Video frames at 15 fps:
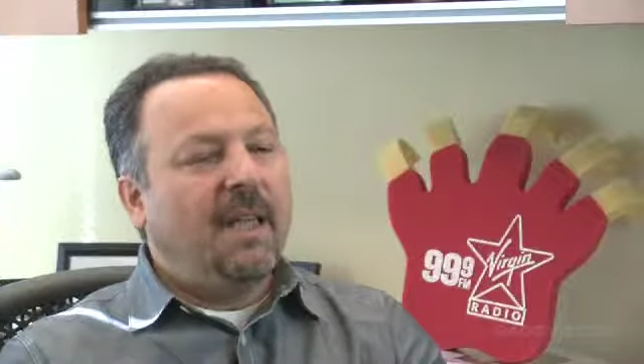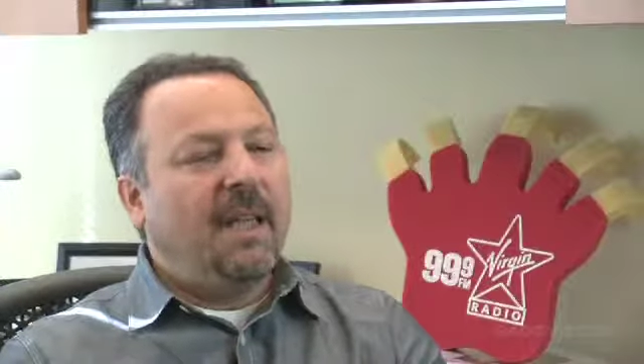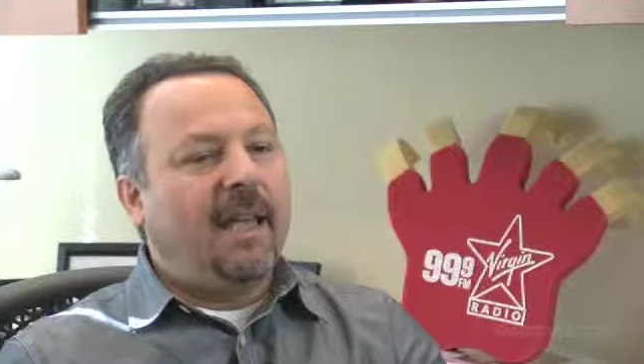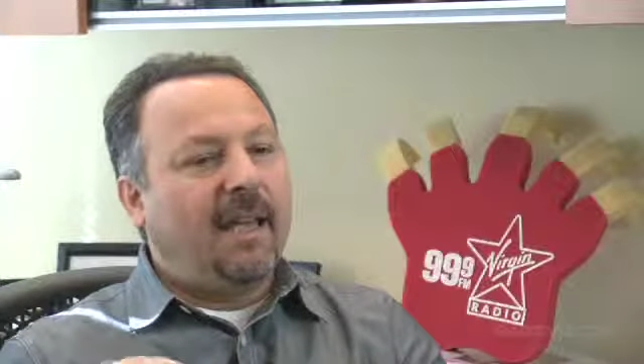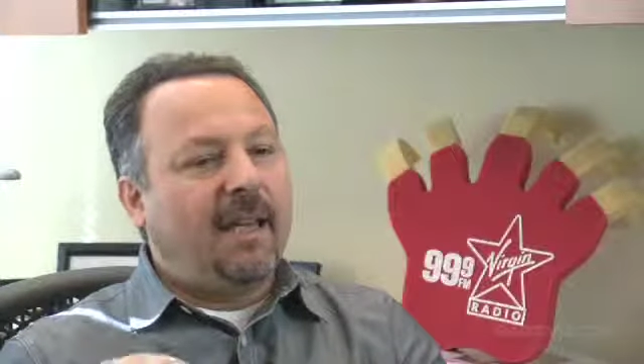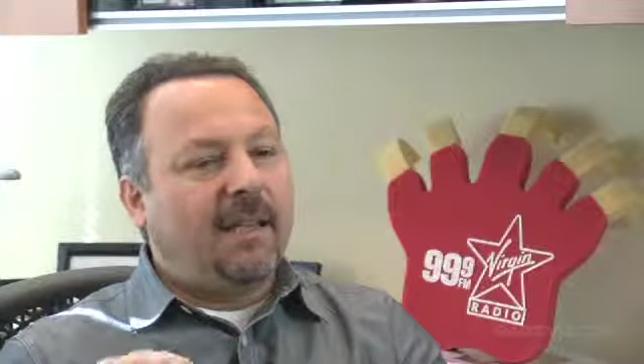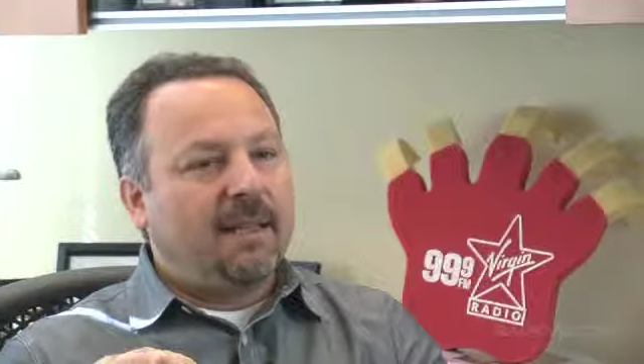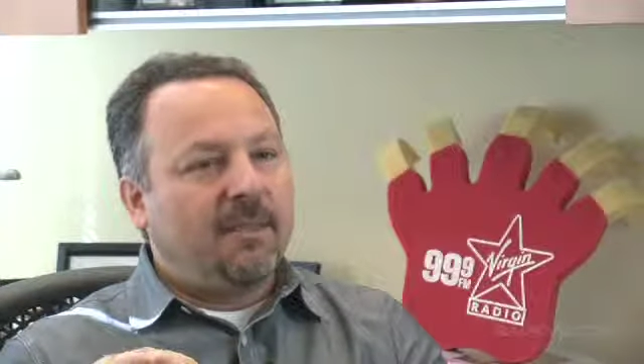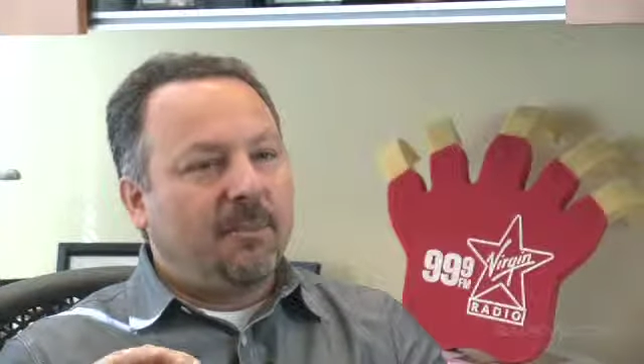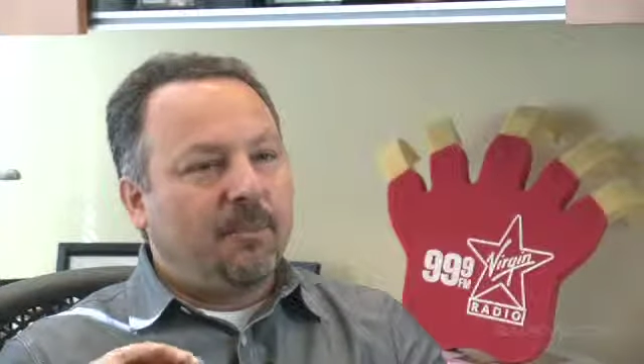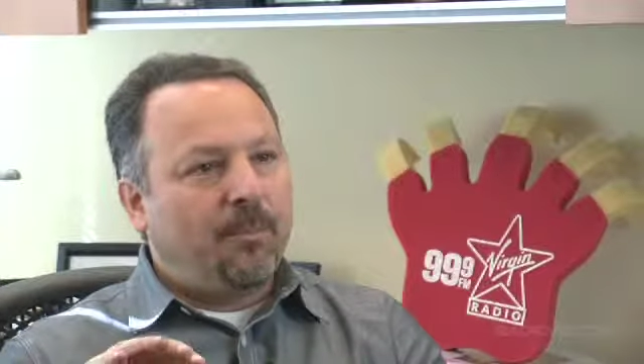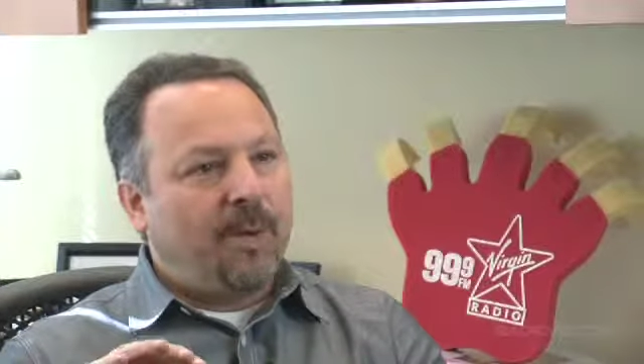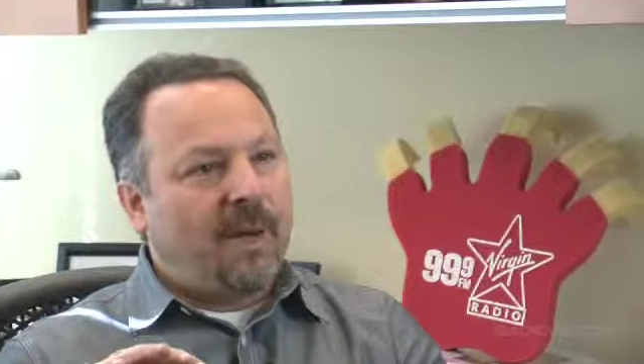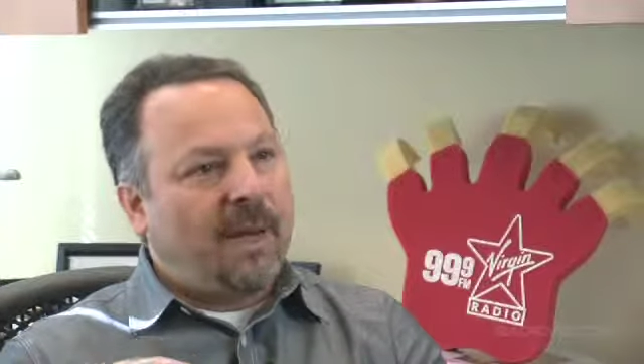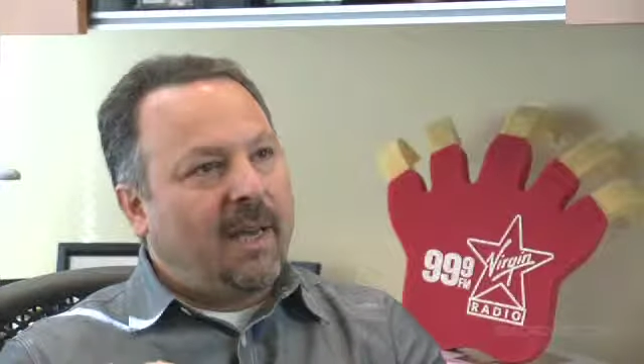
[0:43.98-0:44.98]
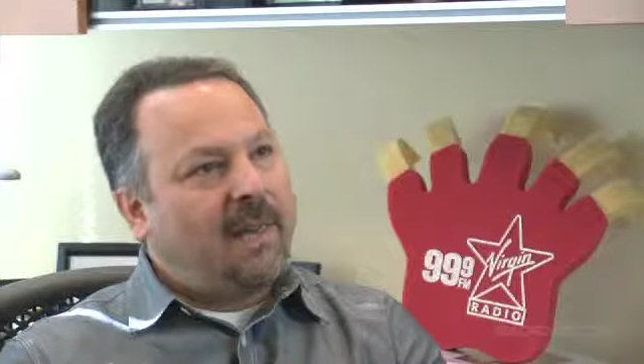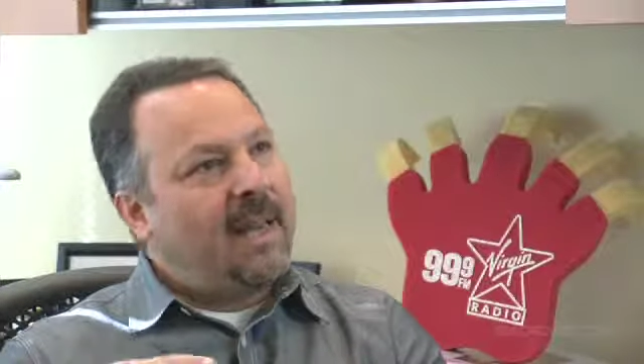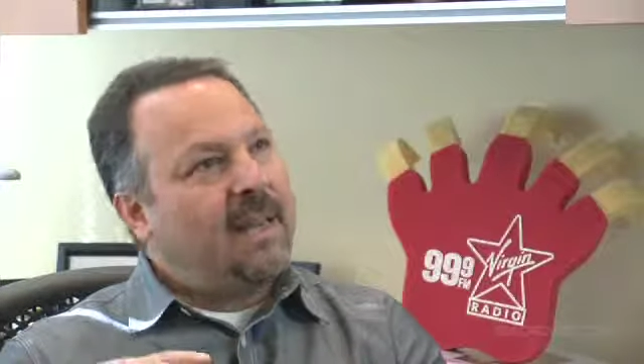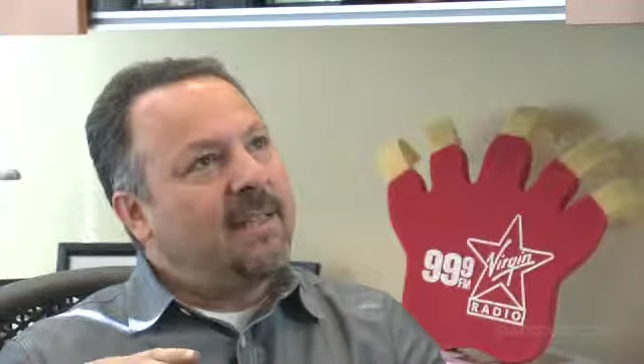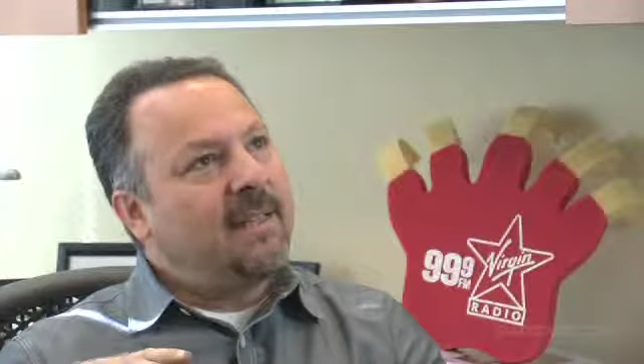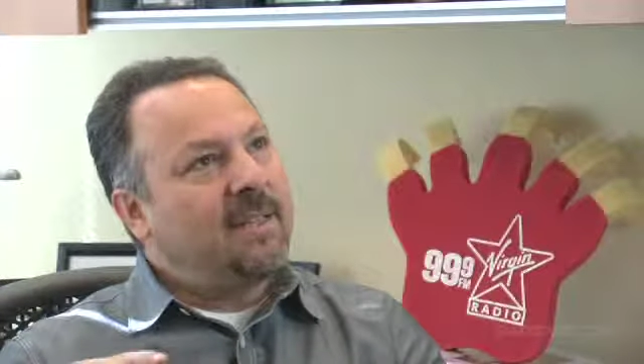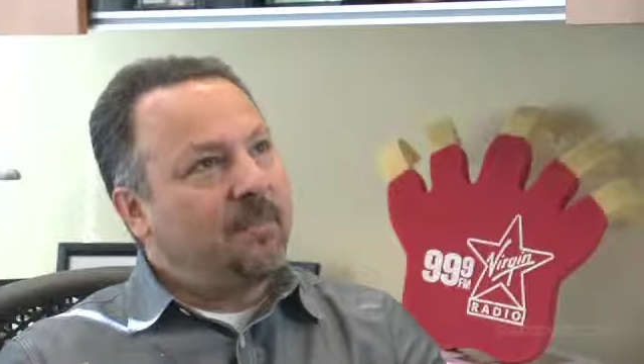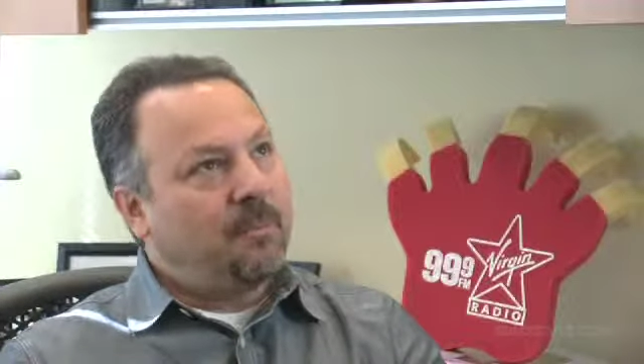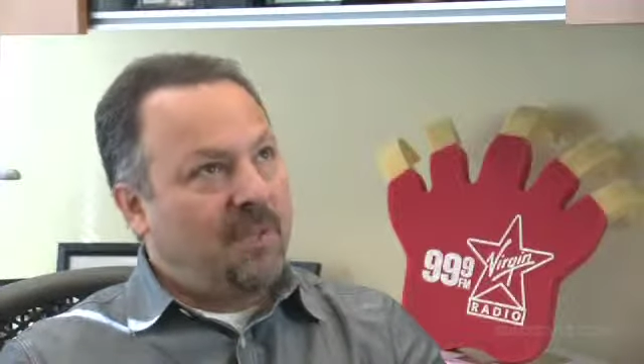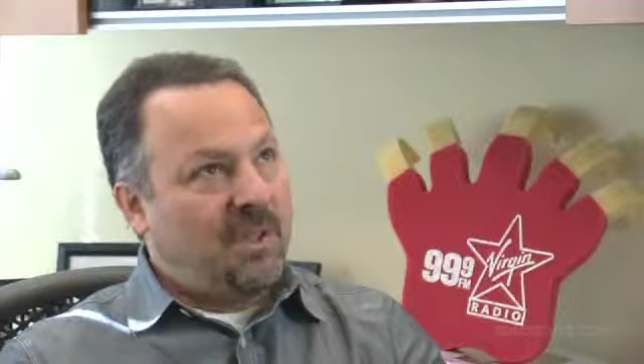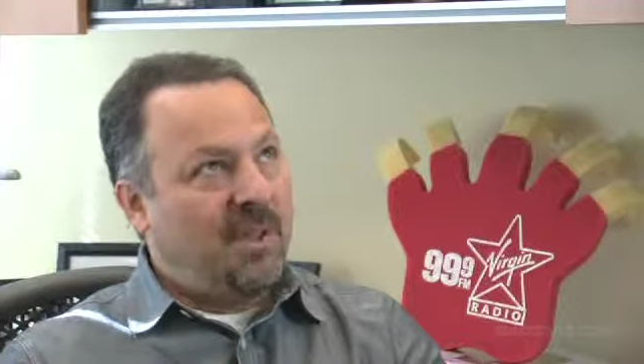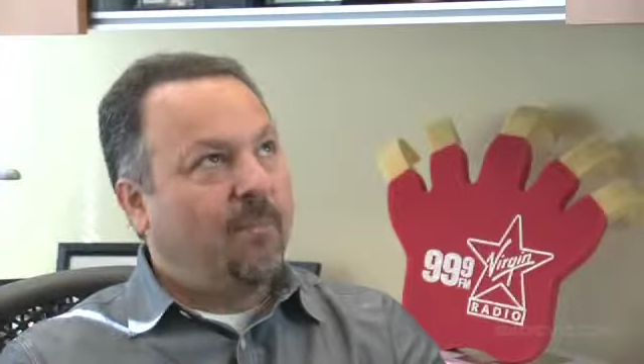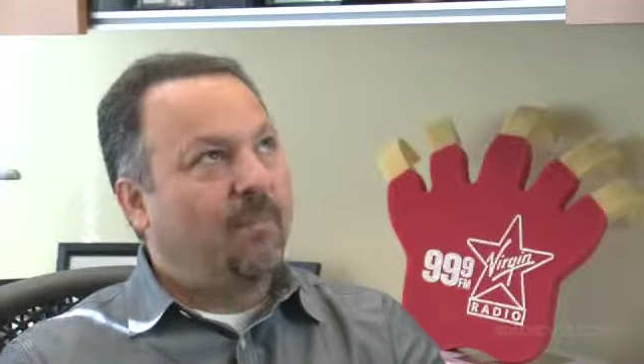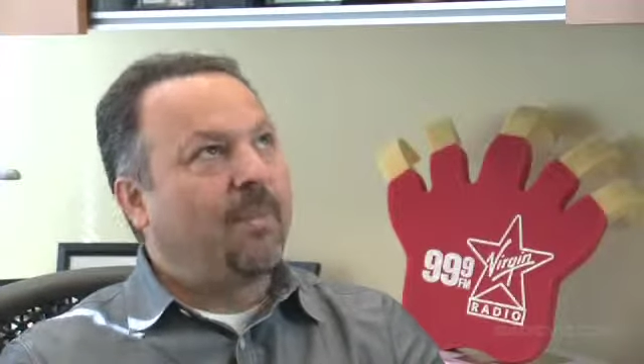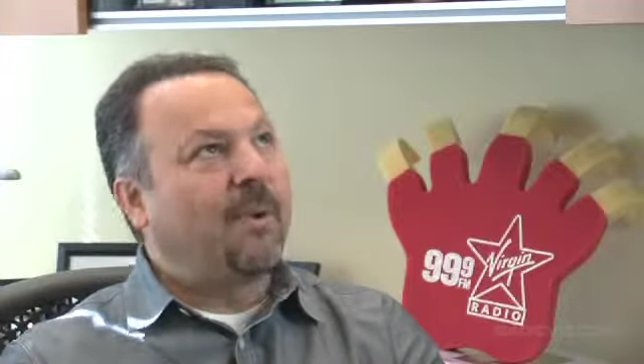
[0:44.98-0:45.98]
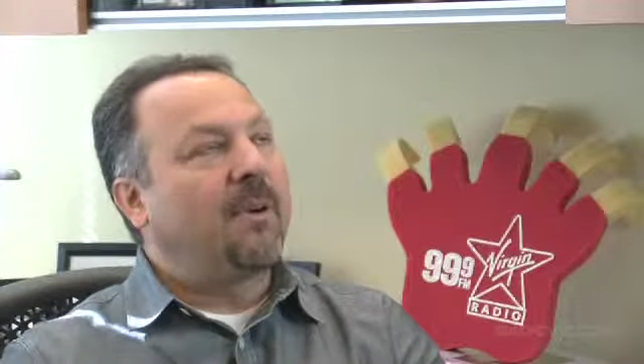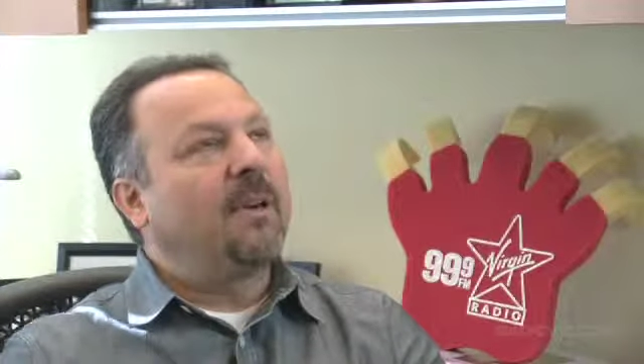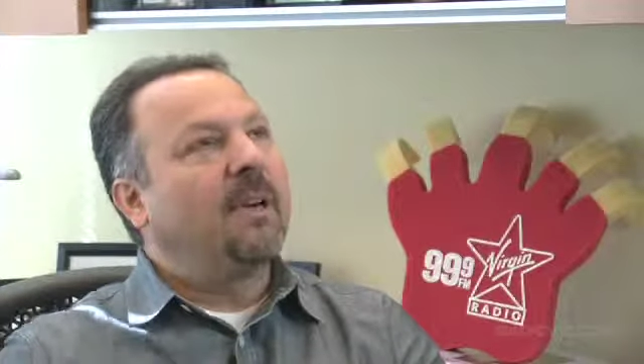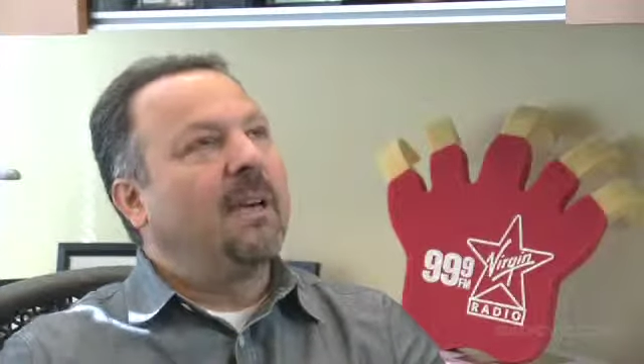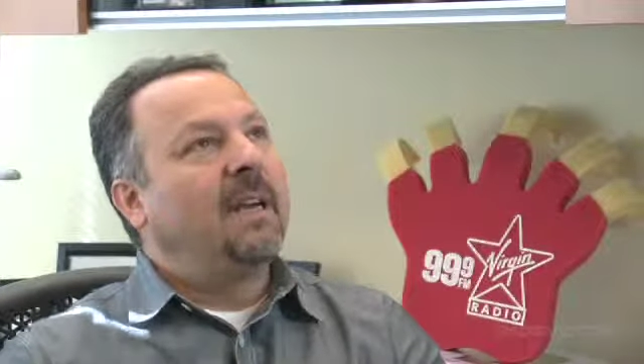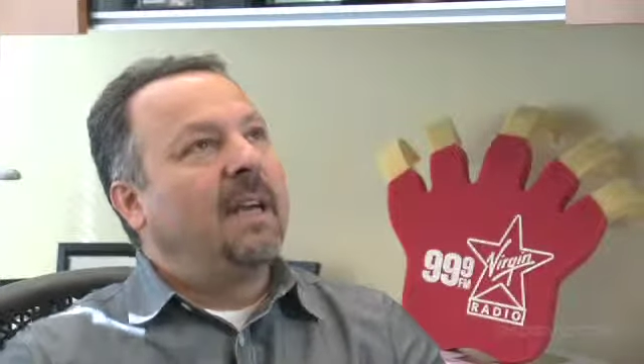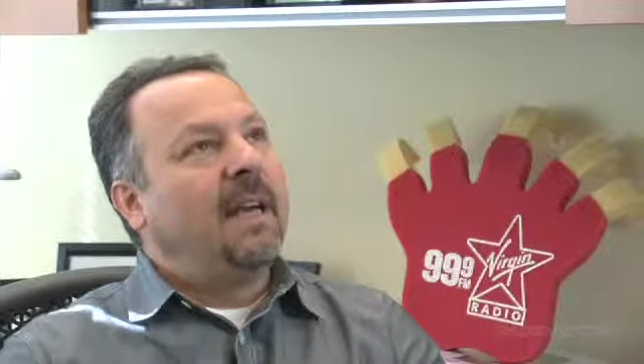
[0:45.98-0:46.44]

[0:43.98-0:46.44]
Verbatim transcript: And by that September,